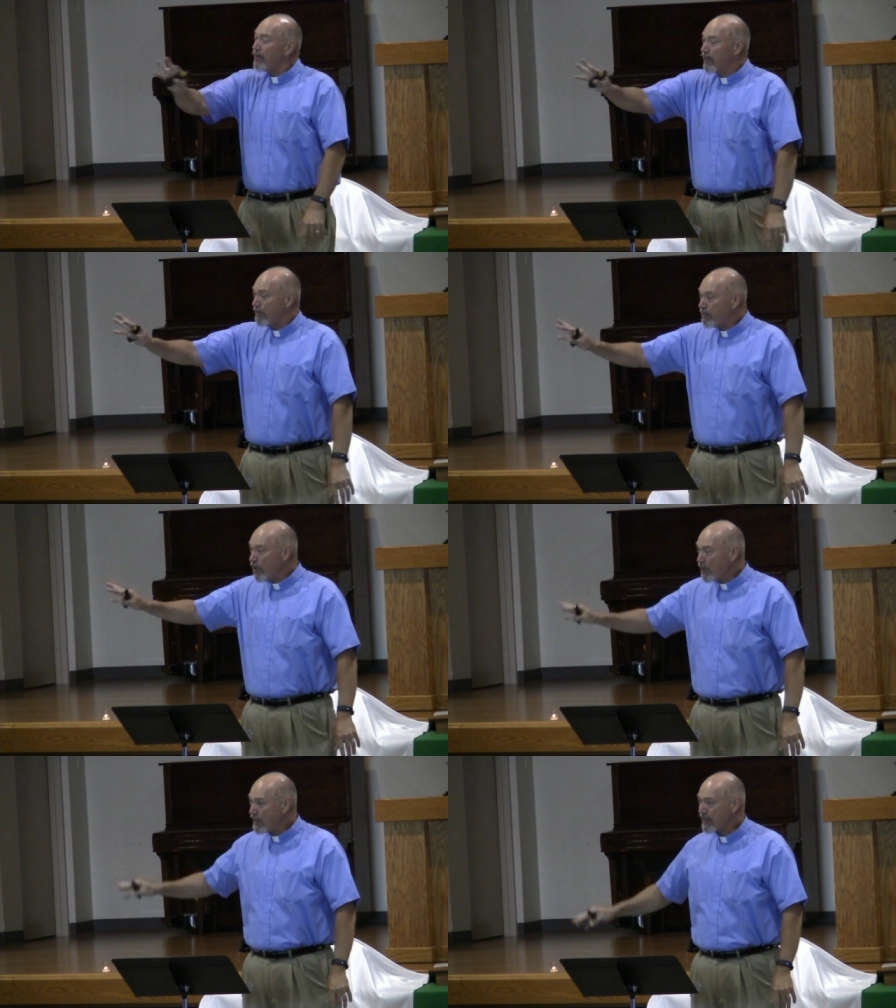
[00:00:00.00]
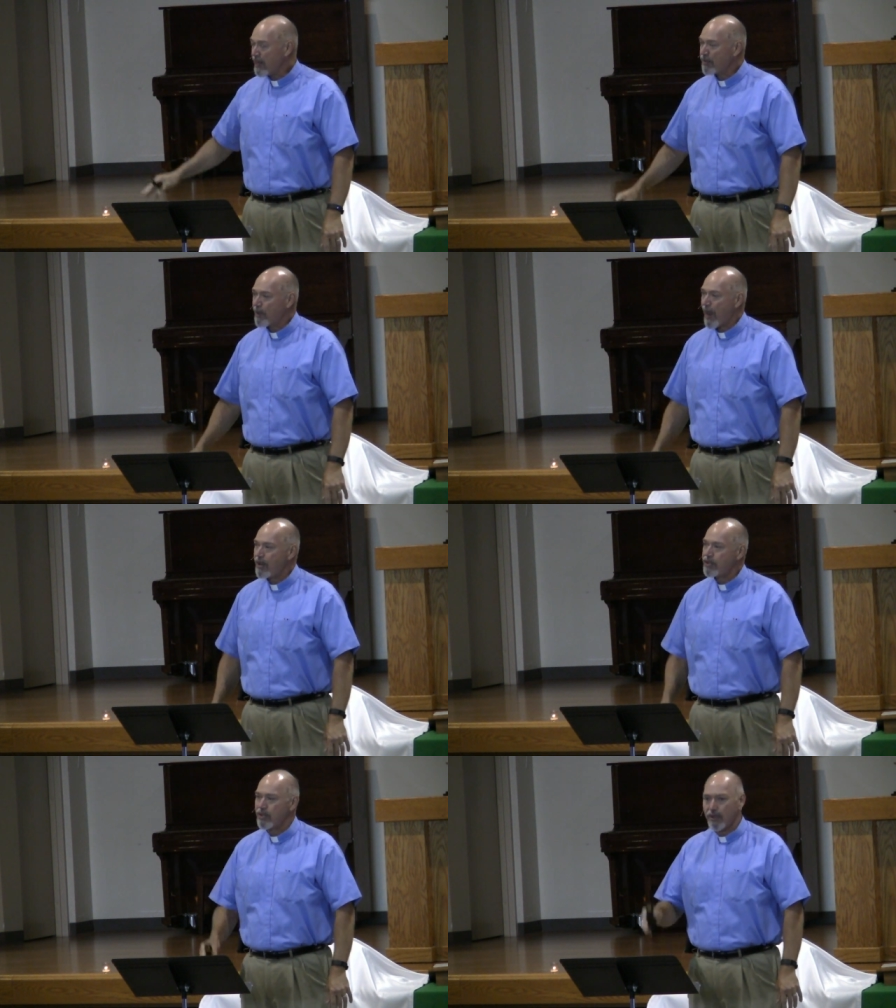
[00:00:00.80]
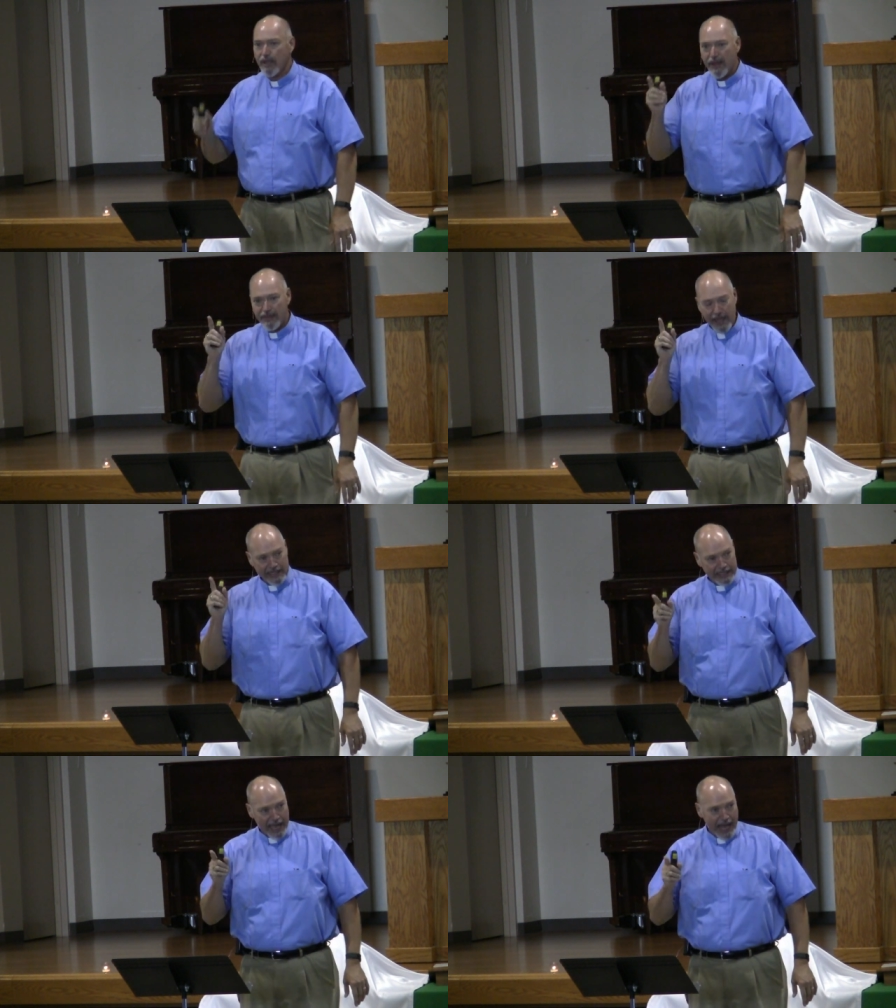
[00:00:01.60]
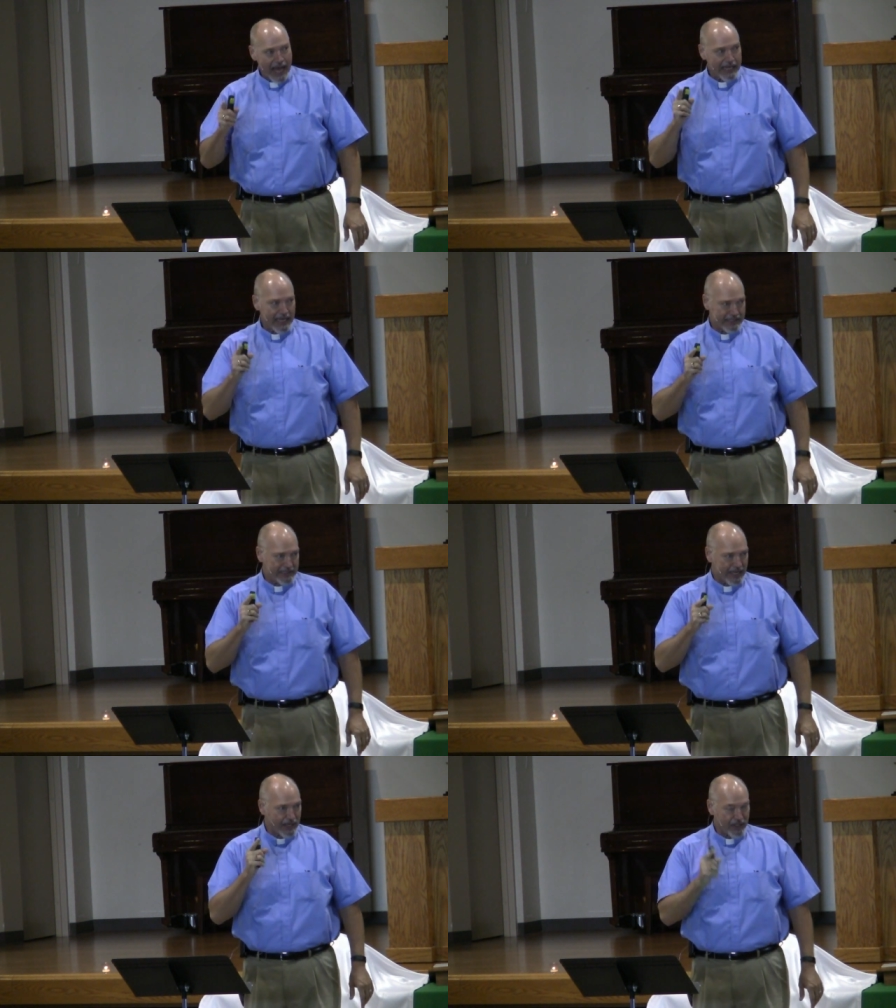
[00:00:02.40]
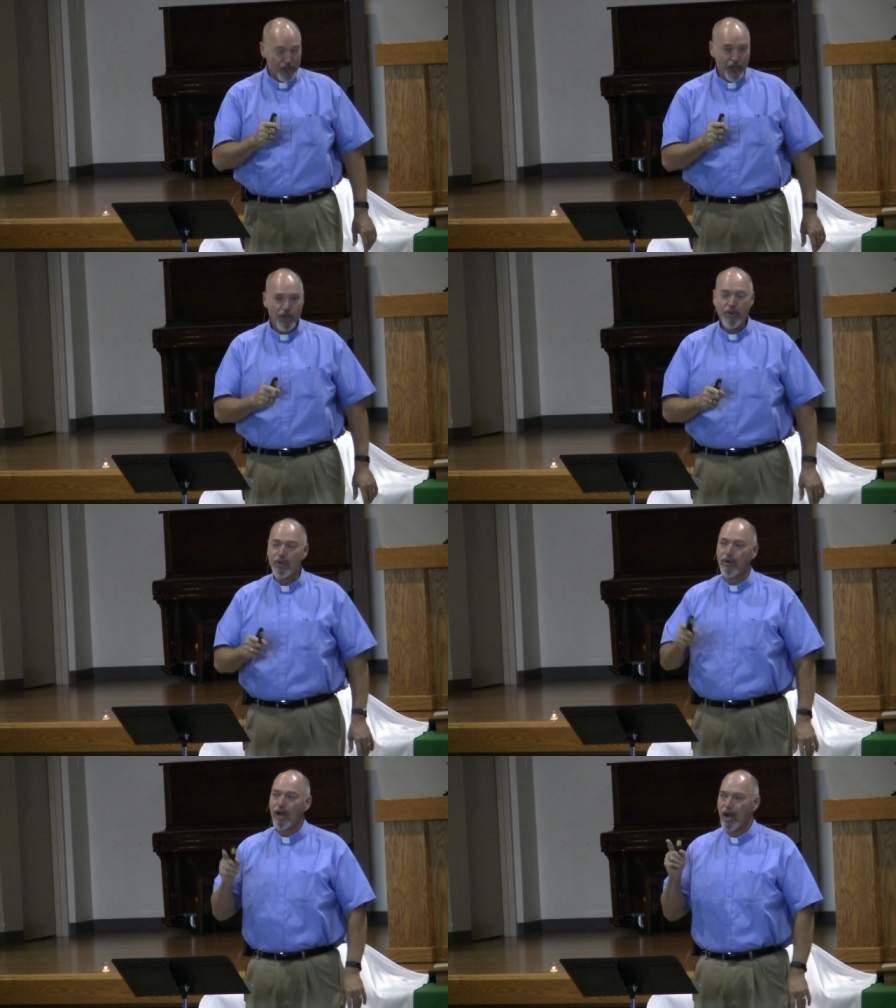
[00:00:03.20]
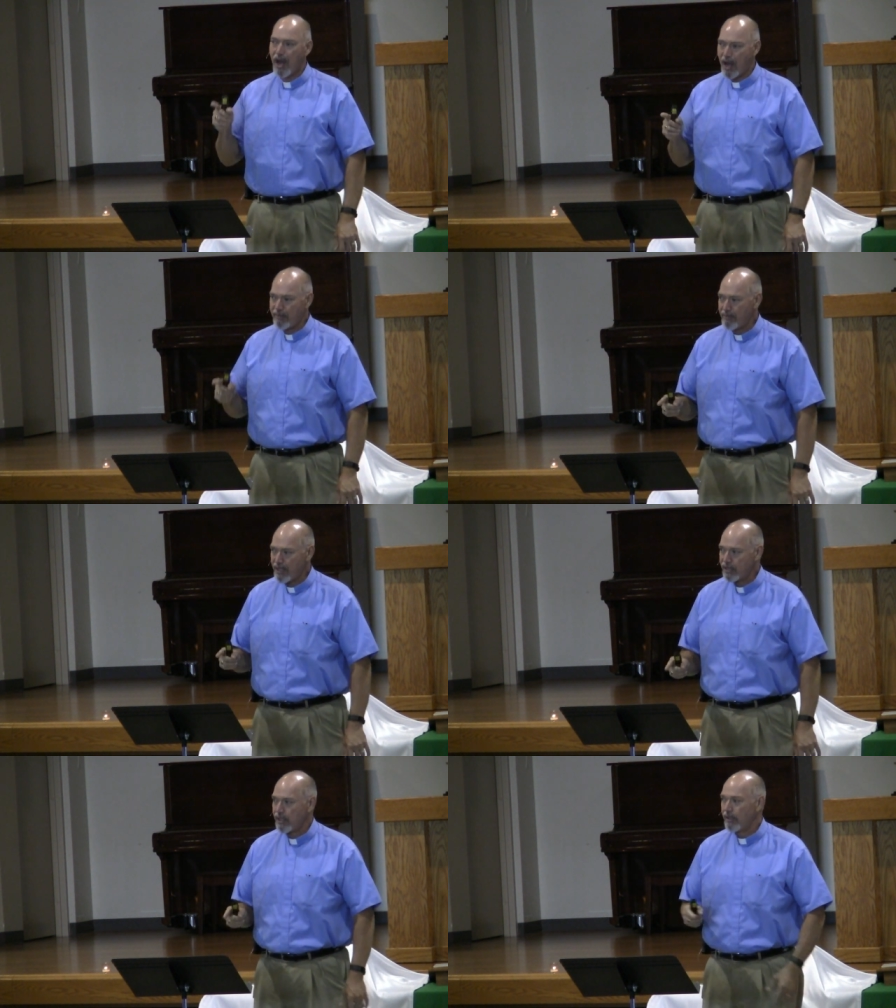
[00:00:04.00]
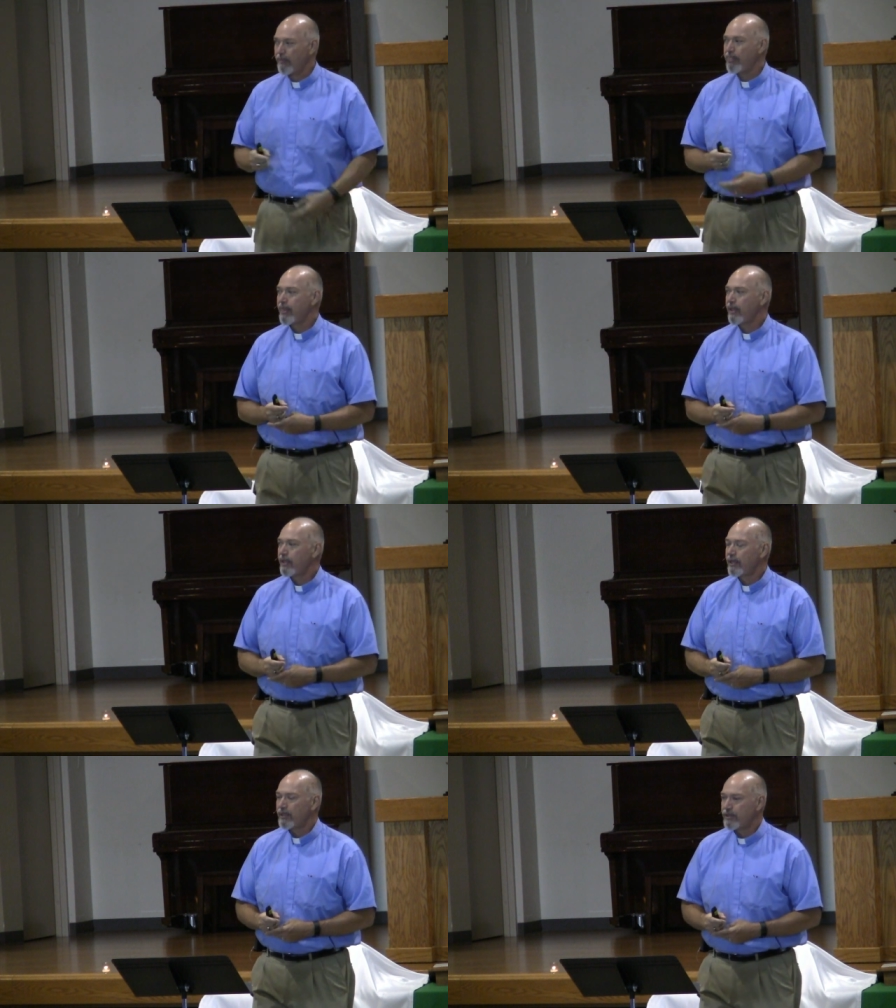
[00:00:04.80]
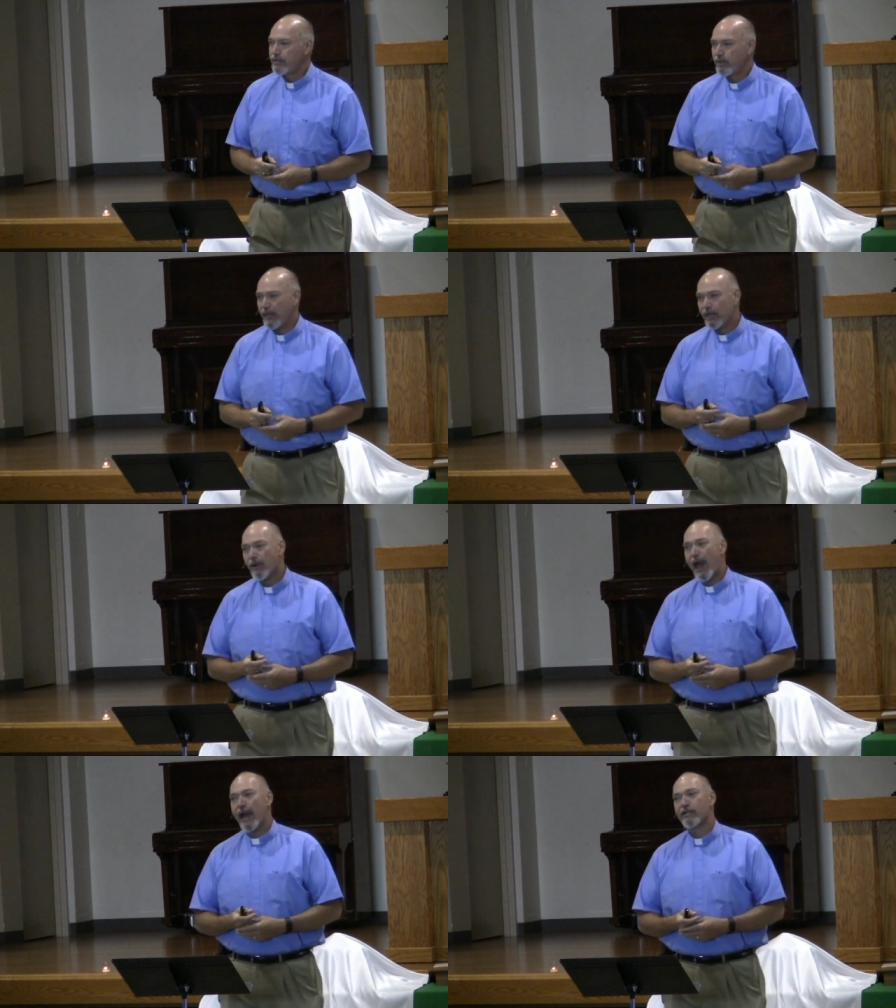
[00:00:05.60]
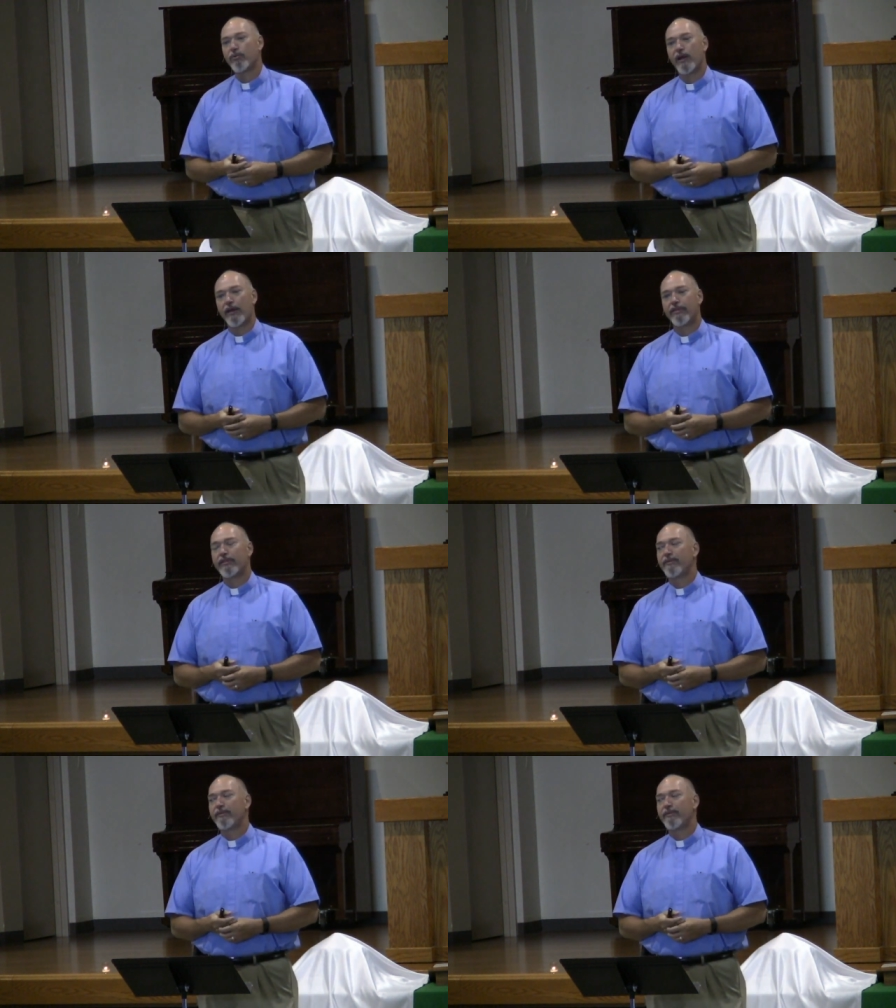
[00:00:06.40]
the community around you that God has sent you on mission to interact with?